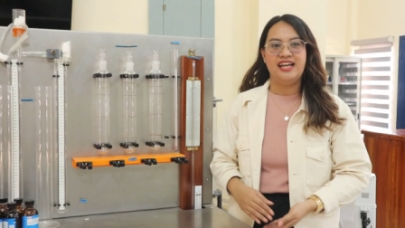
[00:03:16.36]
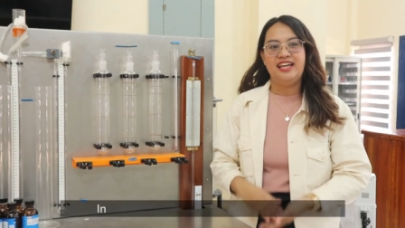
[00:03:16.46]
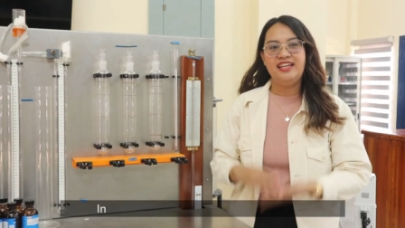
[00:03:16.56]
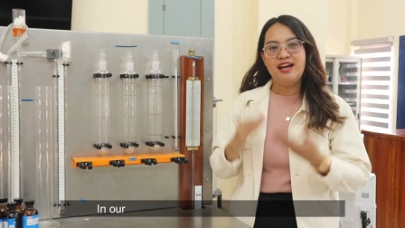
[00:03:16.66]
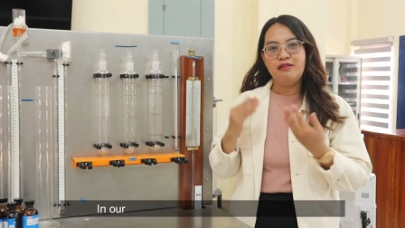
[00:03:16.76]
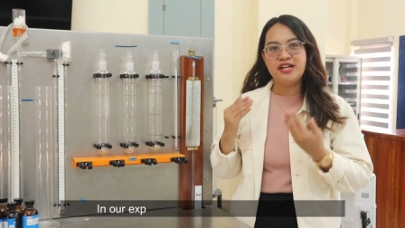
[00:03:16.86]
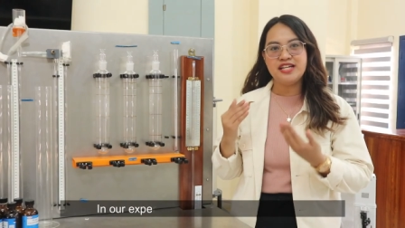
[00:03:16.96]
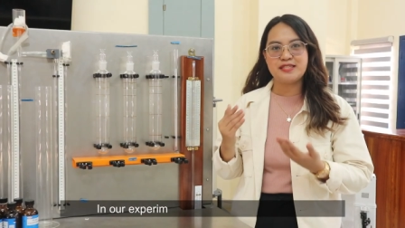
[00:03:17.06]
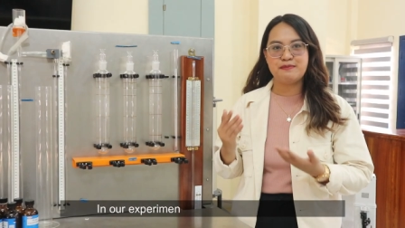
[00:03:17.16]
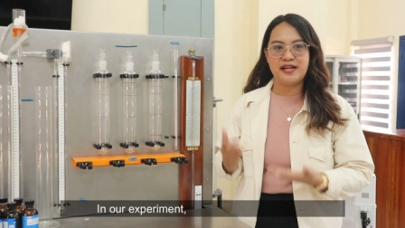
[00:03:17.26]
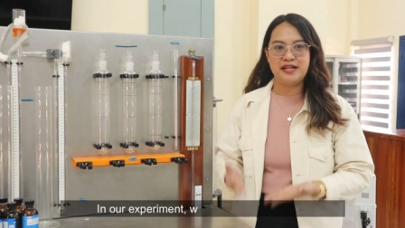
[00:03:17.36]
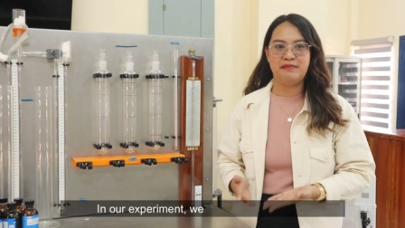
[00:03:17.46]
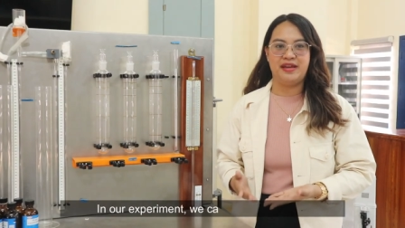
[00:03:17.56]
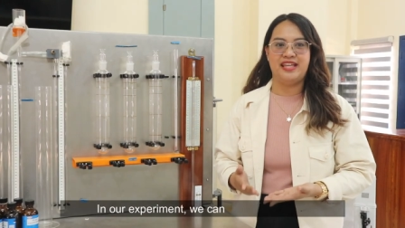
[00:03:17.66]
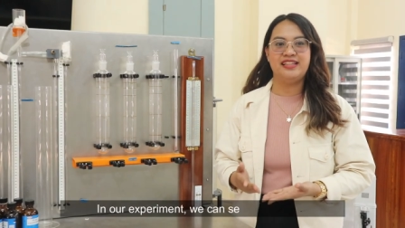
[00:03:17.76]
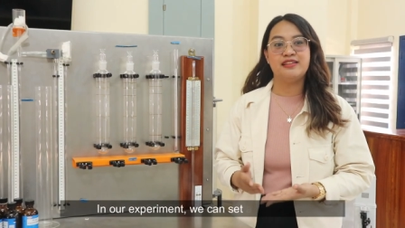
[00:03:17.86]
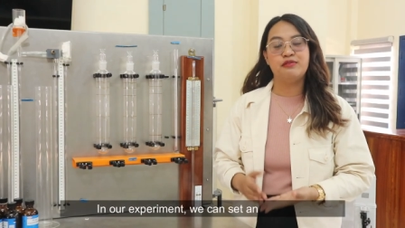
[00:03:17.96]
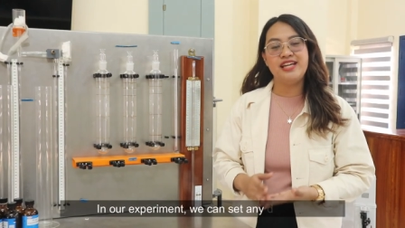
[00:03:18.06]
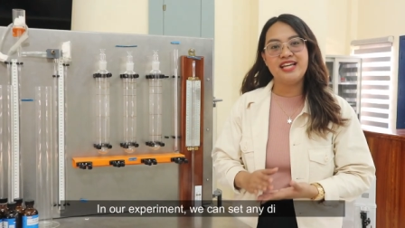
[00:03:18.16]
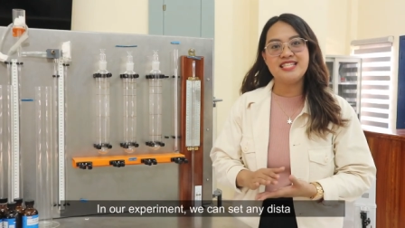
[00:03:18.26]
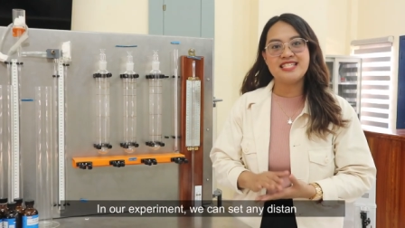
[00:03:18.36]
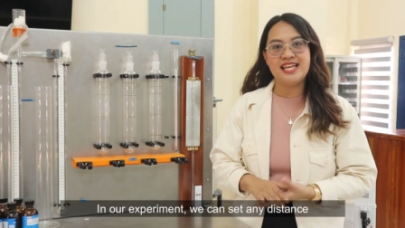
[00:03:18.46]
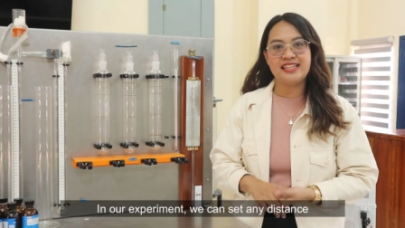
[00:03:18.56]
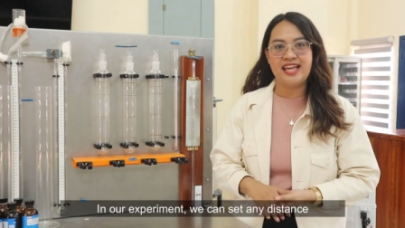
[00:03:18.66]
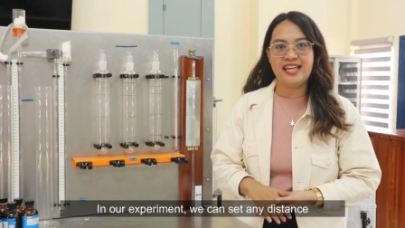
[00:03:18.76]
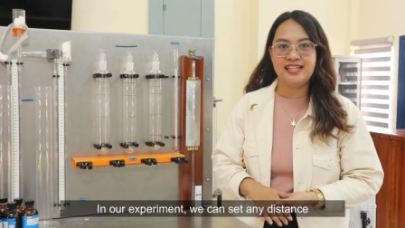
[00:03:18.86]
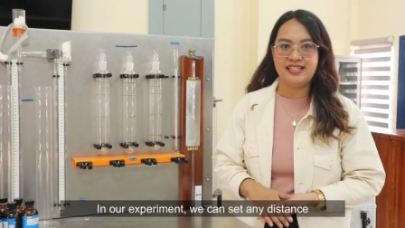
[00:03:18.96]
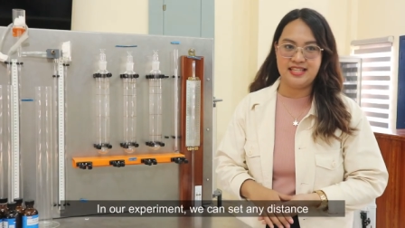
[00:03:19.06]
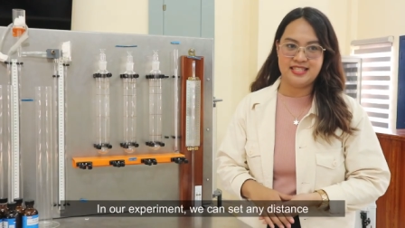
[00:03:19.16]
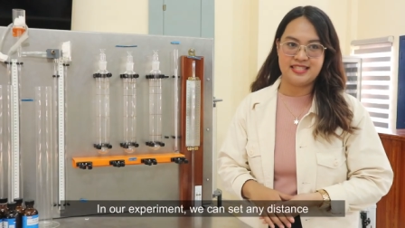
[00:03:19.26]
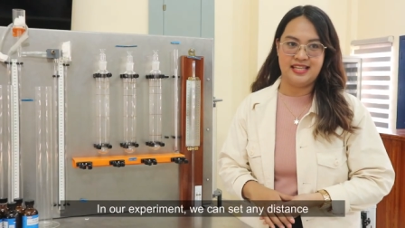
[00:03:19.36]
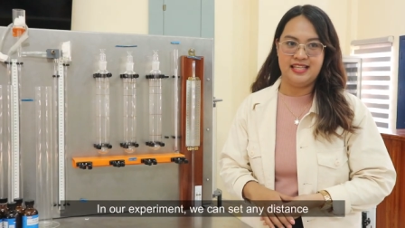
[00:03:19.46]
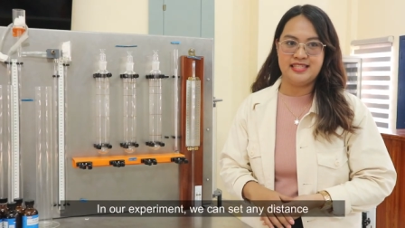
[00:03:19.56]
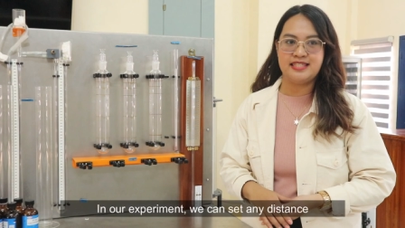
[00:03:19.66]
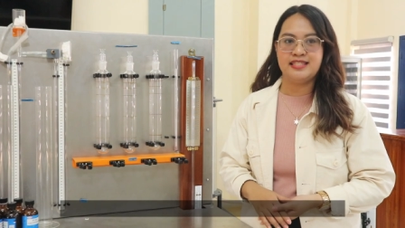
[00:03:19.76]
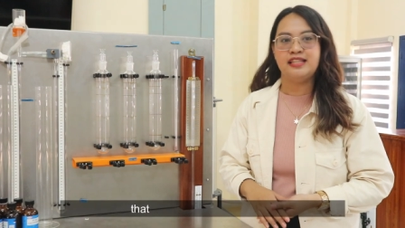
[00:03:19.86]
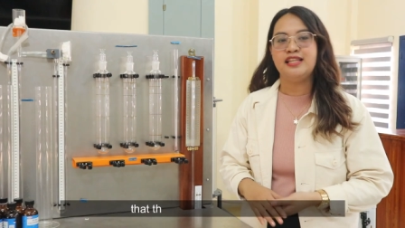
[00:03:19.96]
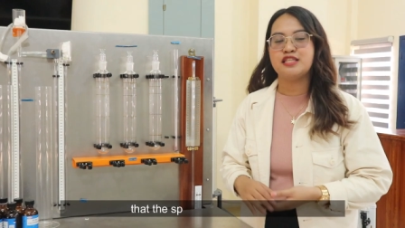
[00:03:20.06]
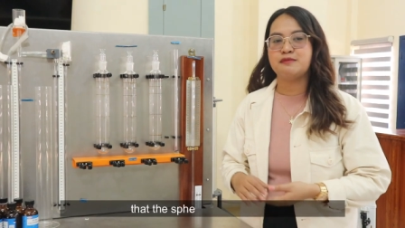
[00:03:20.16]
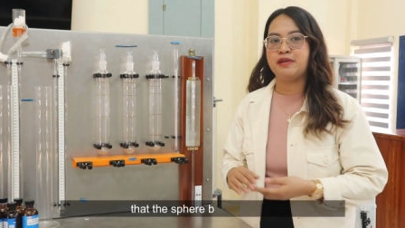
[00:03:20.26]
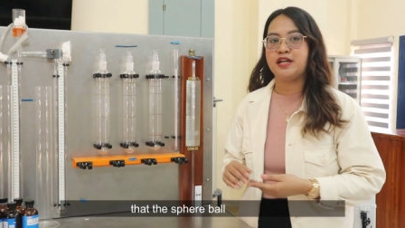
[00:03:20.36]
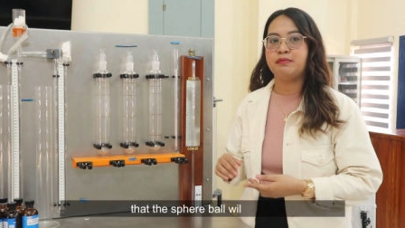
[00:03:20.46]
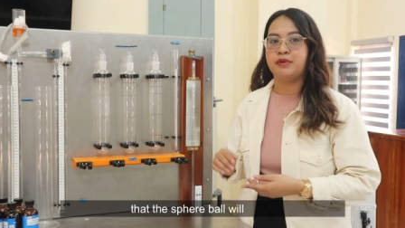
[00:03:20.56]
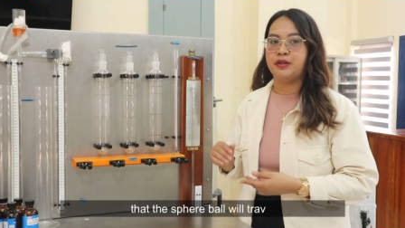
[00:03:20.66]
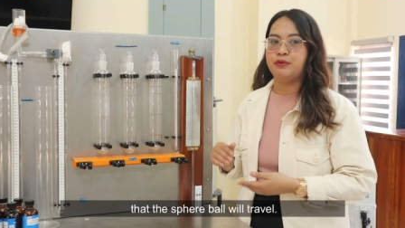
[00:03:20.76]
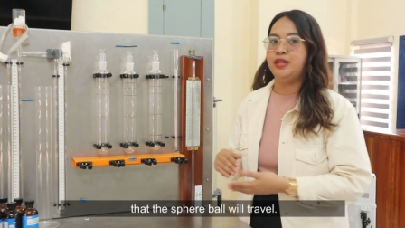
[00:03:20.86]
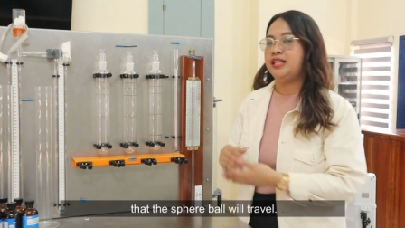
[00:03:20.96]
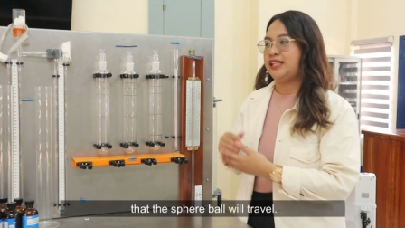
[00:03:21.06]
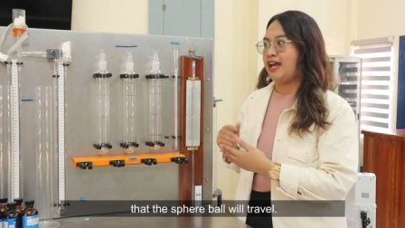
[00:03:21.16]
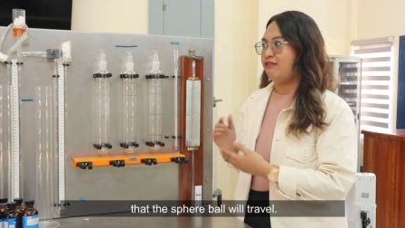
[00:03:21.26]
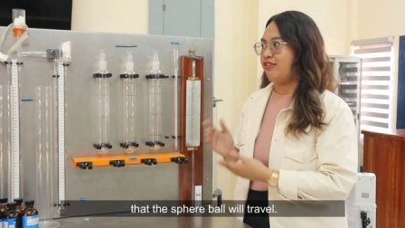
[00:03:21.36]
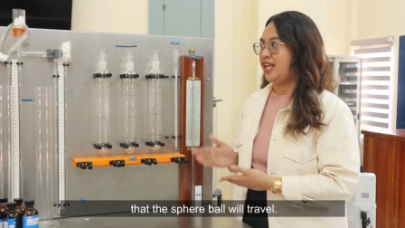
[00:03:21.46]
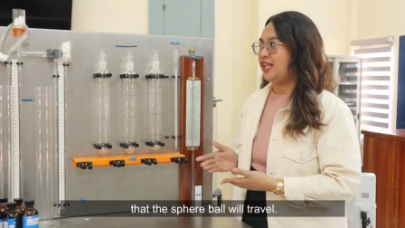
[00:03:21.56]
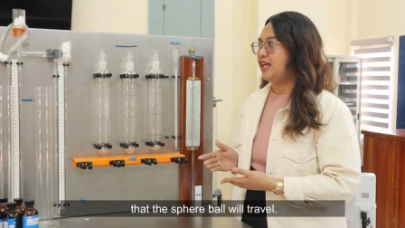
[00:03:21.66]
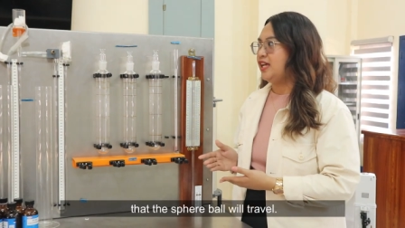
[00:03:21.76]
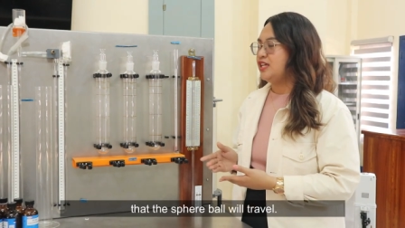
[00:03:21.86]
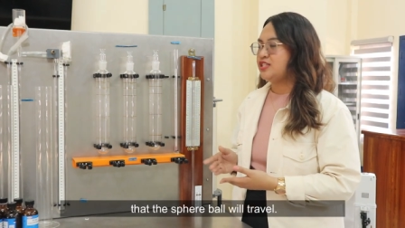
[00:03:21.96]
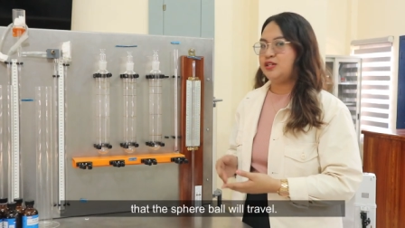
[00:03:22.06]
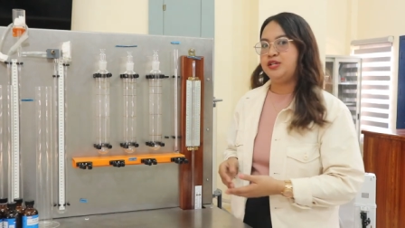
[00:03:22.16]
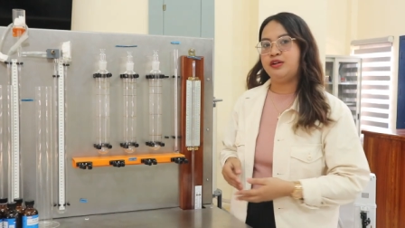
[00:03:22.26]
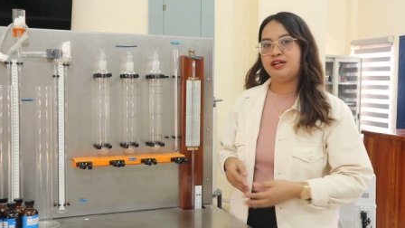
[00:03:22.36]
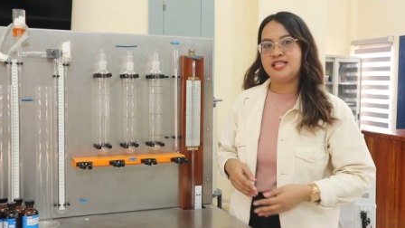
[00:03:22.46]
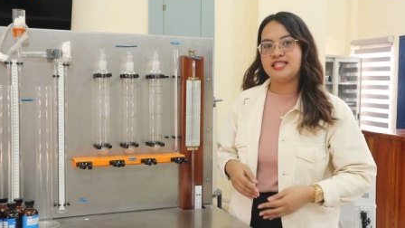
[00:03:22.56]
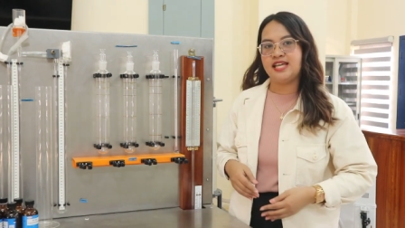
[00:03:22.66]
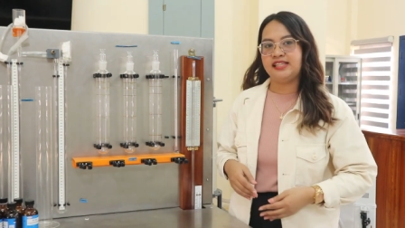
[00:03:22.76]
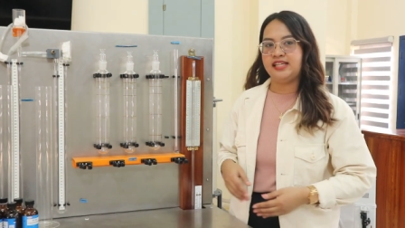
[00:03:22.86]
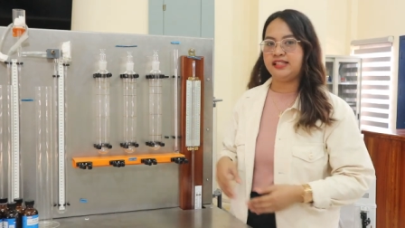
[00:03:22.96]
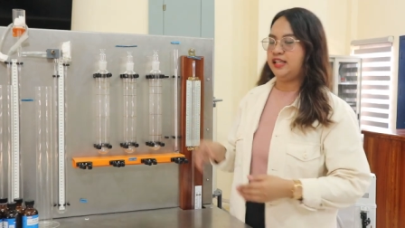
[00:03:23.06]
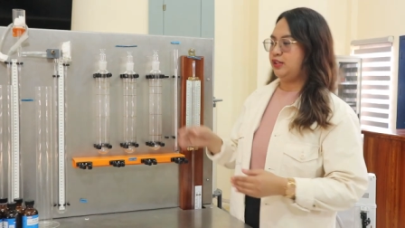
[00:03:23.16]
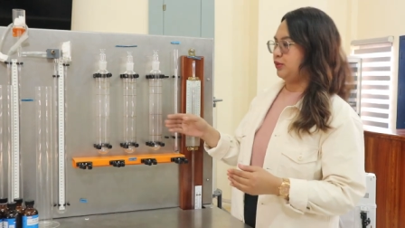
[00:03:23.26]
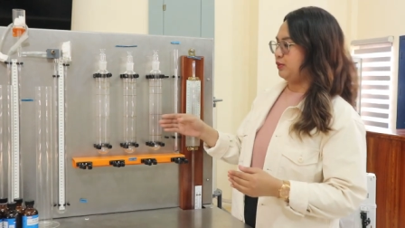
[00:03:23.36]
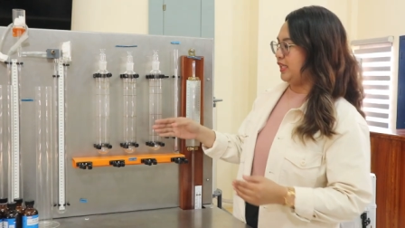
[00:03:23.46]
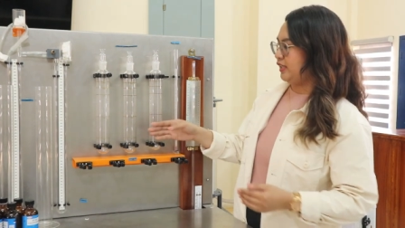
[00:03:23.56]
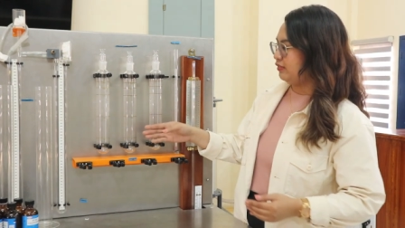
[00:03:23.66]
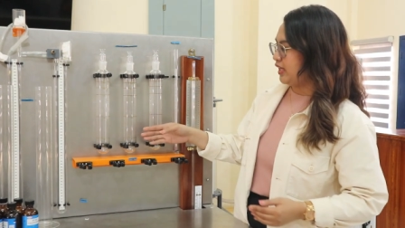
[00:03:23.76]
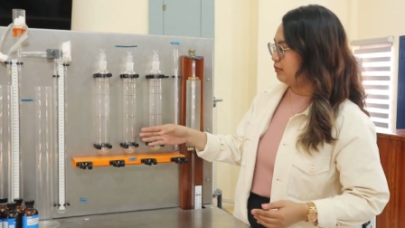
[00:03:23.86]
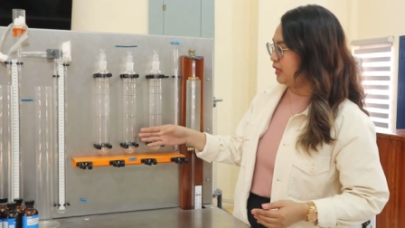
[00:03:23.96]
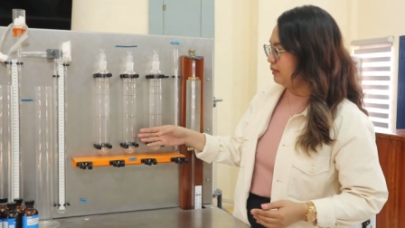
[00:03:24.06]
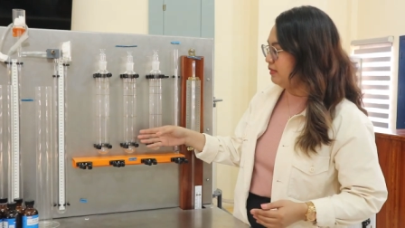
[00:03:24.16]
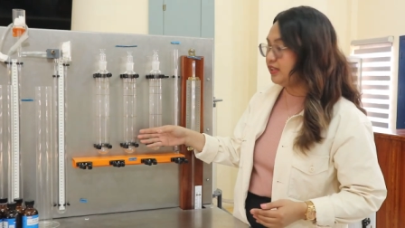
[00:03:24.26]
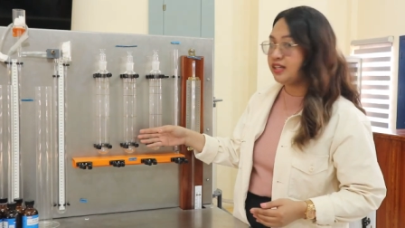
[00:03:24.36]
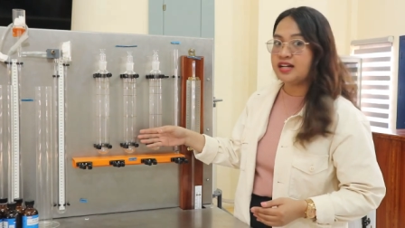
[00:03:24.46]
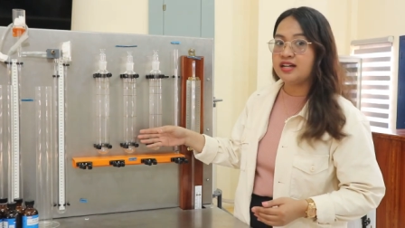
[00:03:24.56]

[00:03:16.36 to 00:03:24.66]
In our experiment, we can set any distance that the sphere ball will travel. So you can set it into 25 mm,